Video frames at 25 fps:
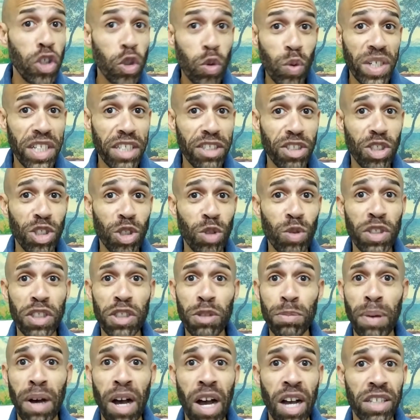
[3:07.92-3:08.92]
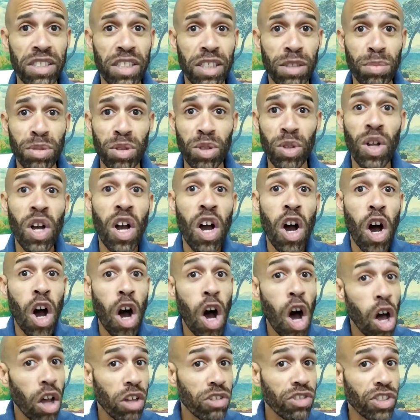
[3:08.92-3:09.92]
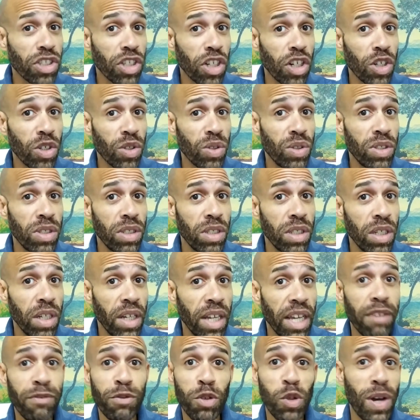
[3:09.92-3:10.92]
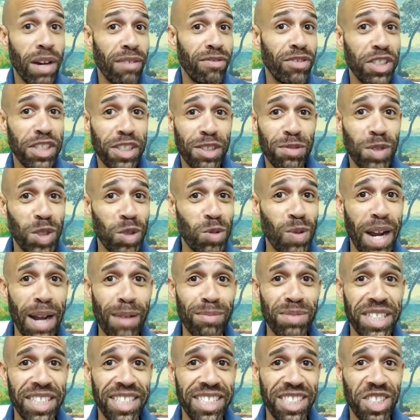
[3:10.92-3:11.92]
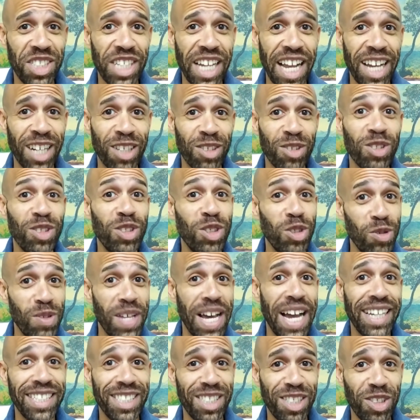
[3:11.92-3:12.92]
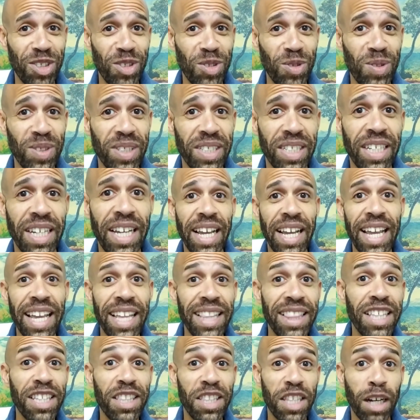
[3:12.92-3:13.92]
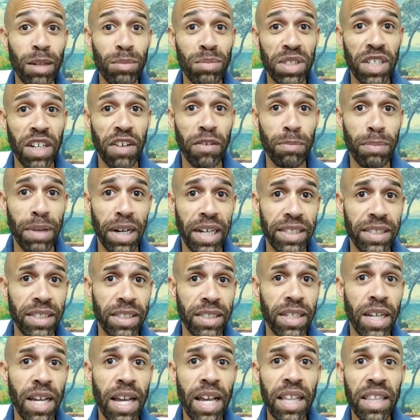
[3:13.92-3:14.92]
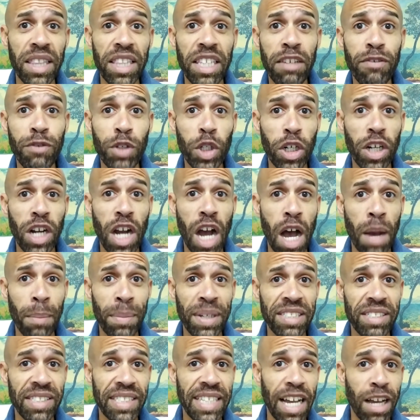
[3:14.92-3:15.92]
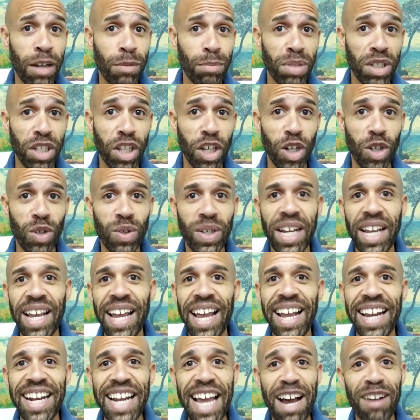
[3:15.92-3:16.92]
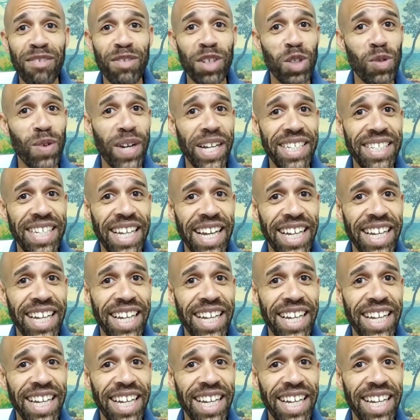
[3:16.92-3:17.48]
Do it as soon as possible. Also, if you haven't subscribed to the channel, do that too. Hit the thumbs up button, leave your comments down below, and have a great